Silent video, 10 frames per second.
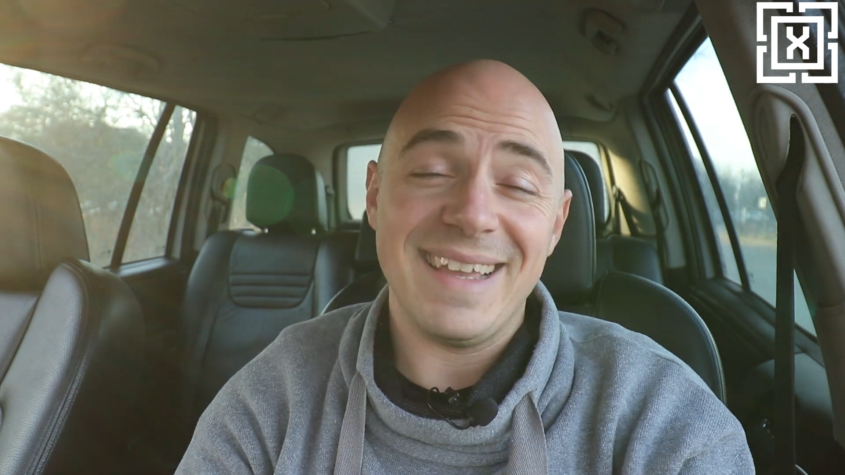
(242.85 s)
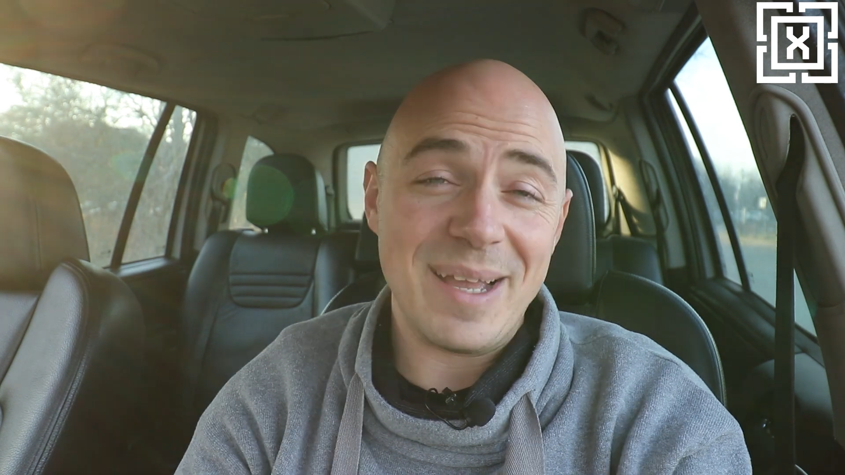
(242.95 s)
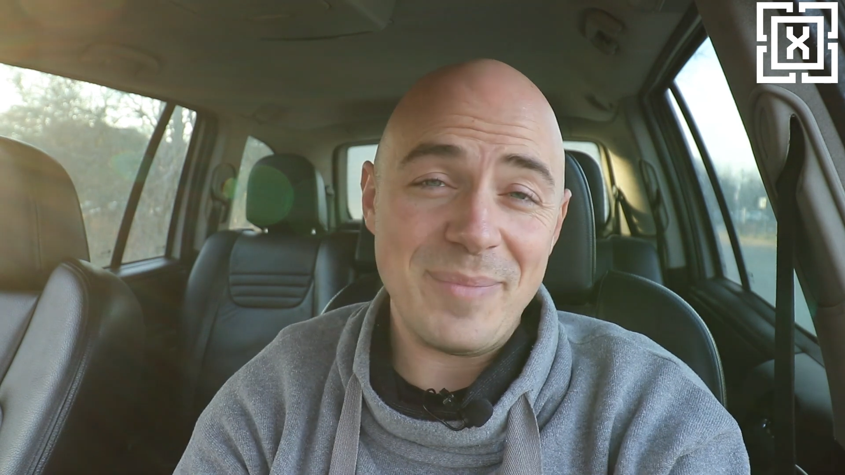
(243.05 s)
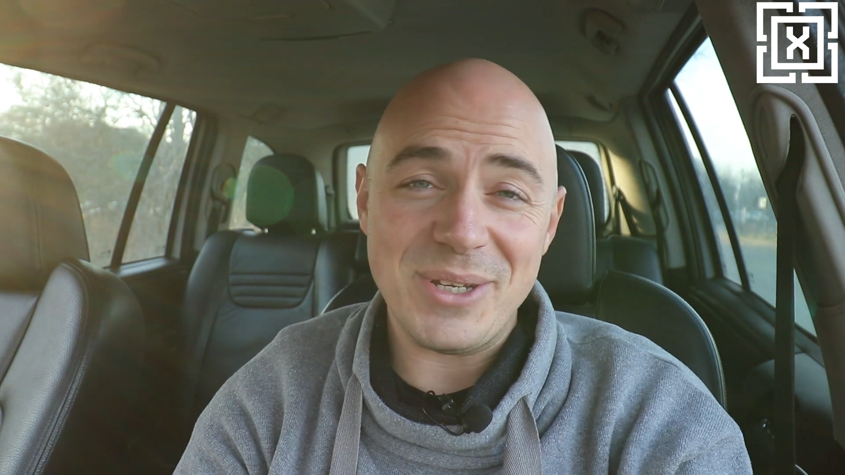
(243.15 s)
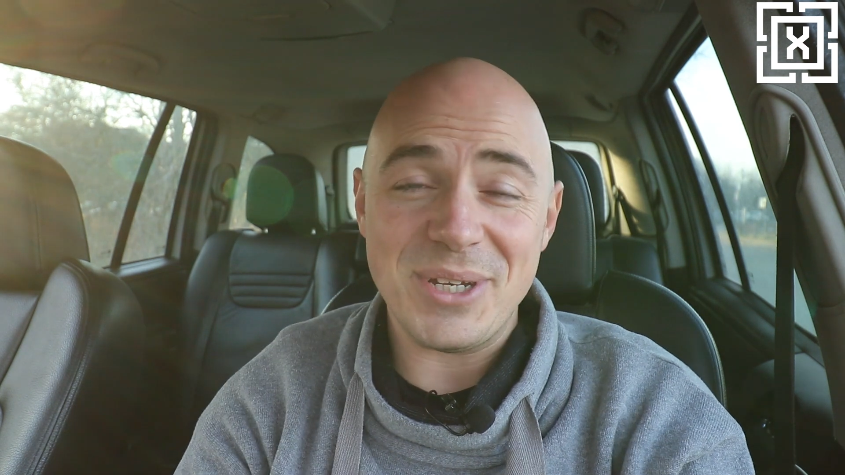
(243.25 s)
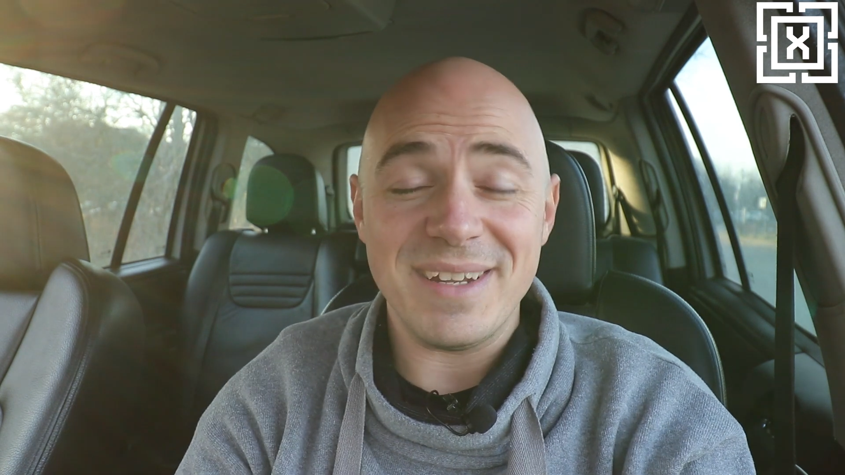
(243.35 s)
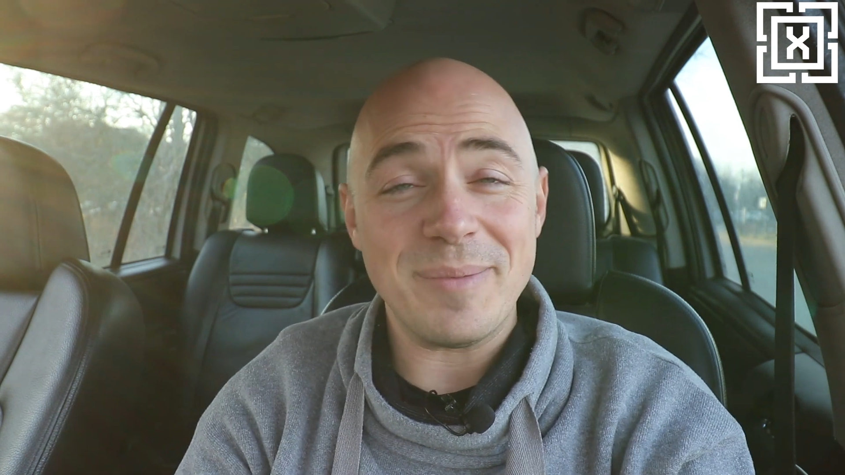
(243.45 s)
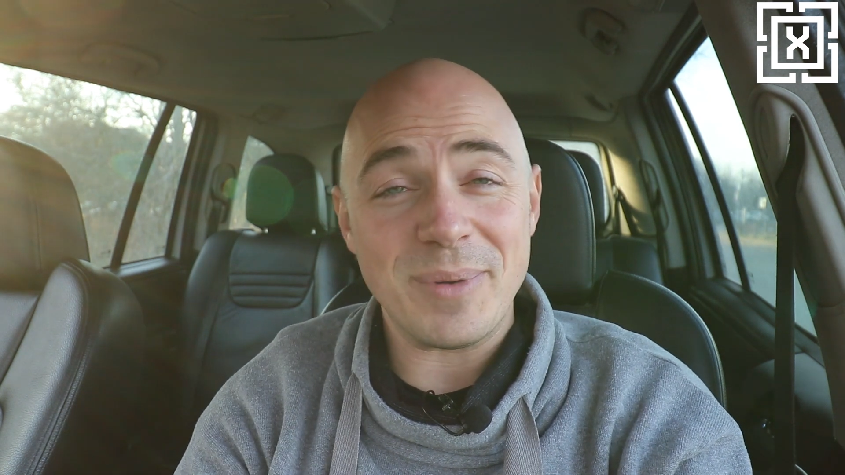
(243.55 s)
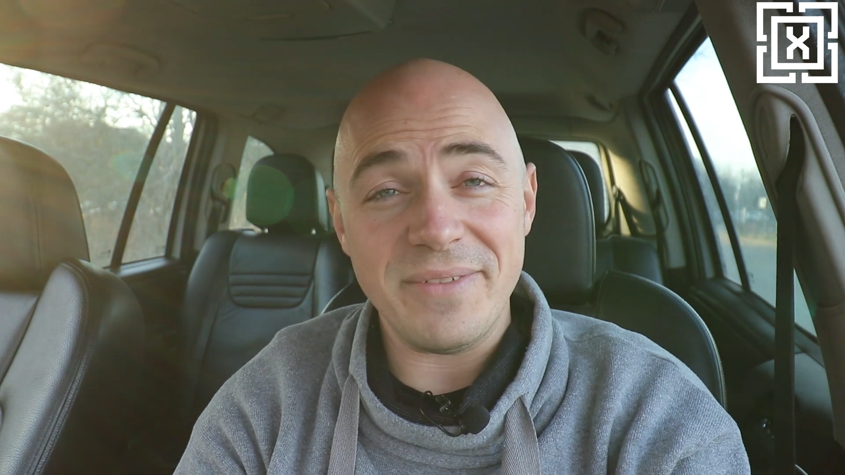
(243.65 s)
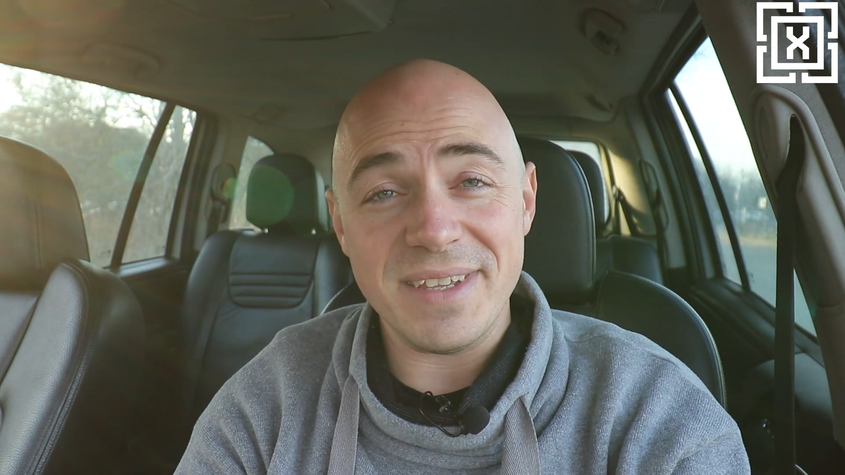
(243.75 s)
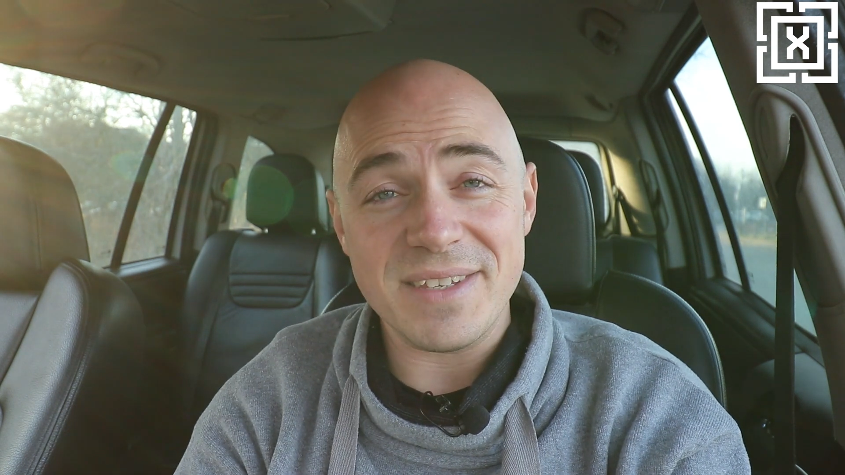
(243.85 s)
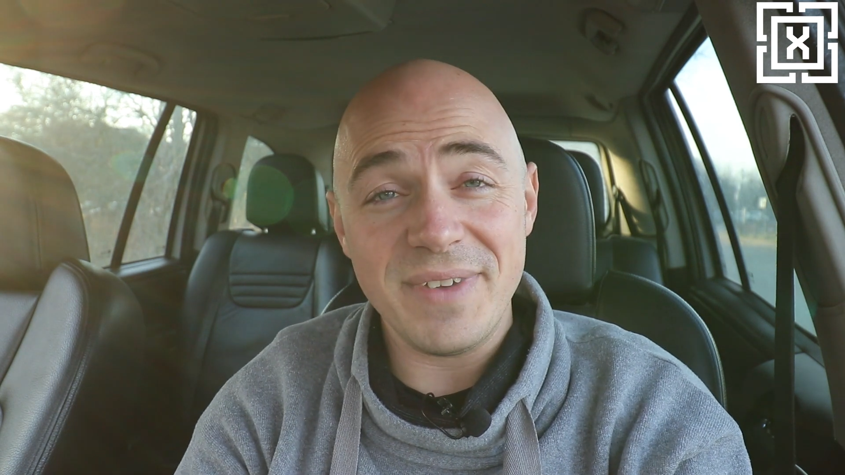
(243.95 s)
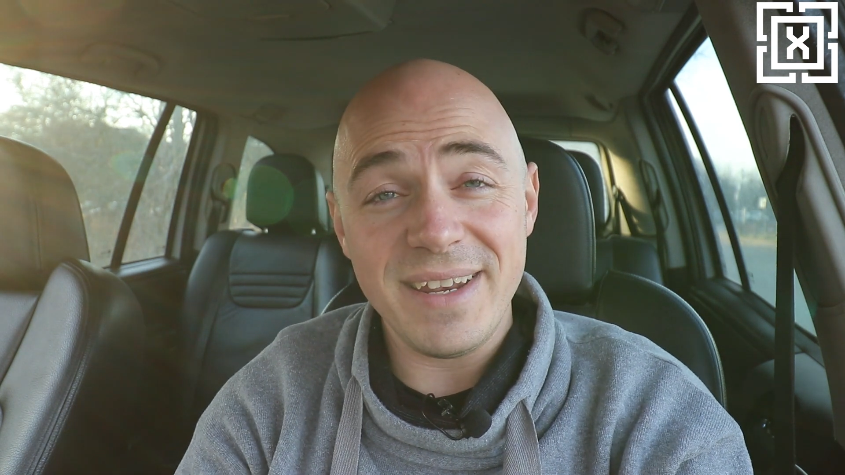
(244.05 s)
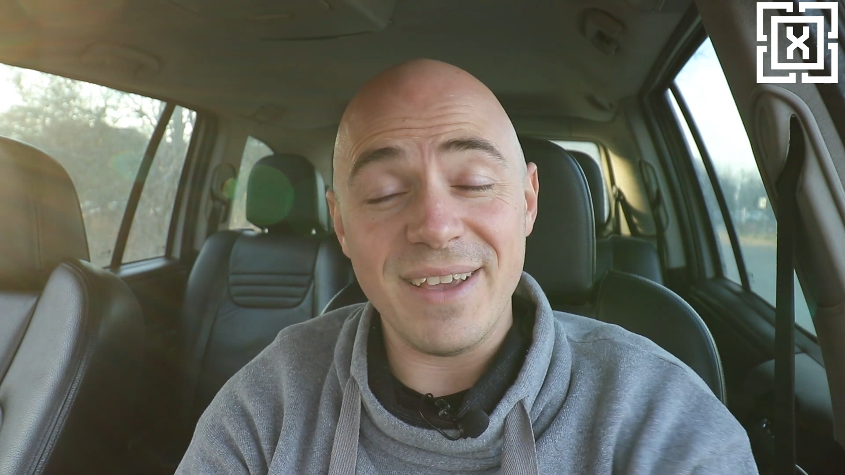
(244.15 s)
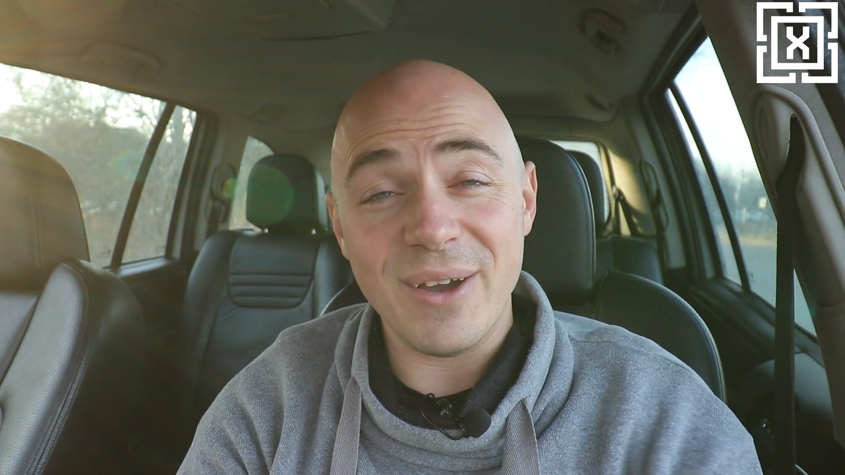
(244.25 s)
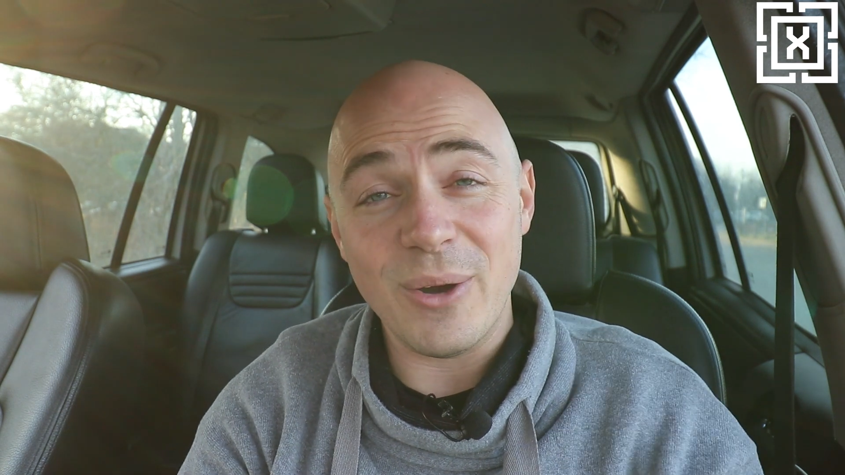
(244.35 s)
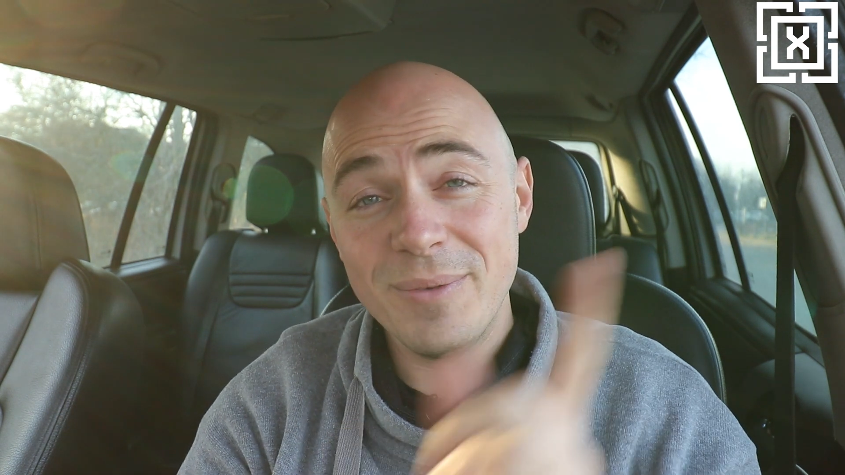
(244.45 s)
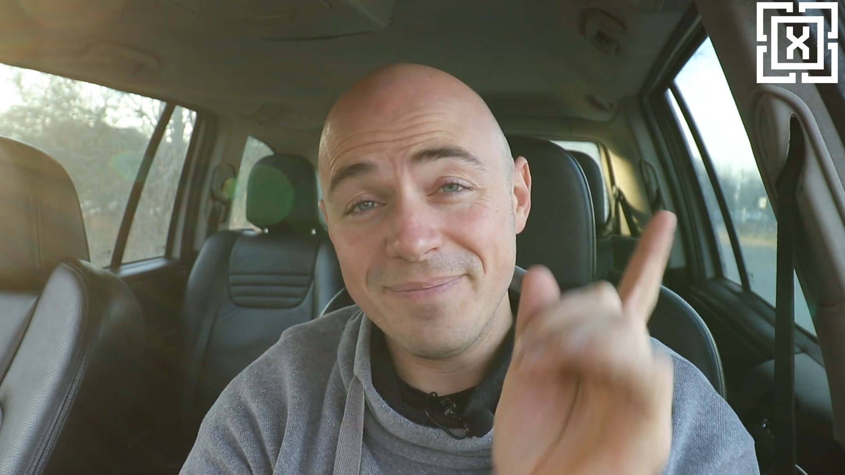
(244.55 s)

Like I mentioned in a previous video,